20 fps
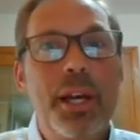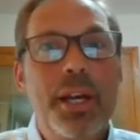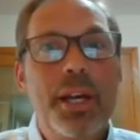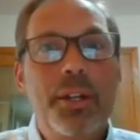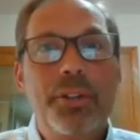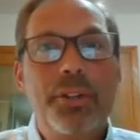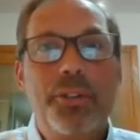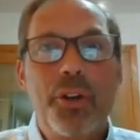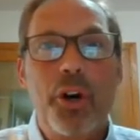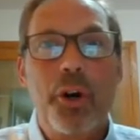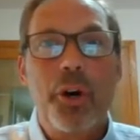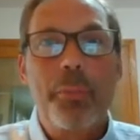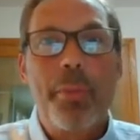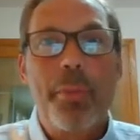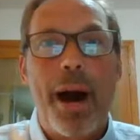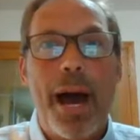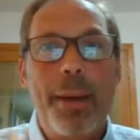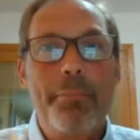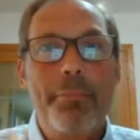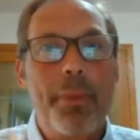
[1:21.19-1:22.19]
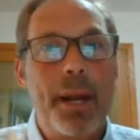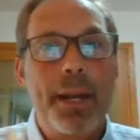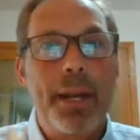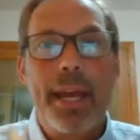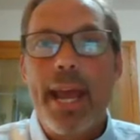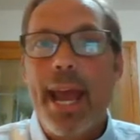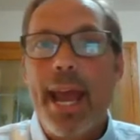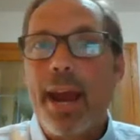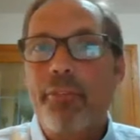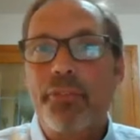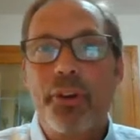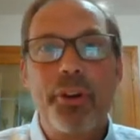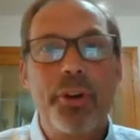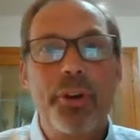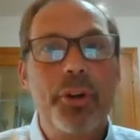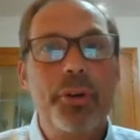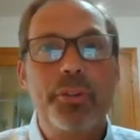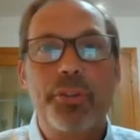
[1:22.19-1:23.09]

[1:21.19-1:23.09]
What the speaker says: So by Monday afternoon,